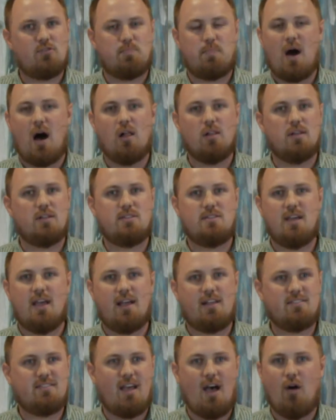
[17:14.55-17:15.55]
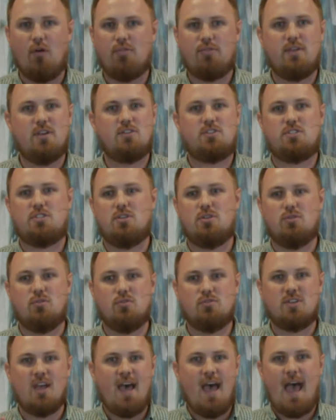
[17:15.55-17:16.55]
politics, health
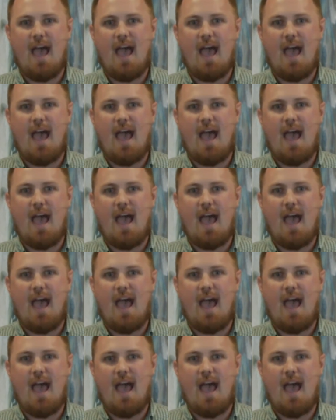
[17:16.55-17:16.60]
issues,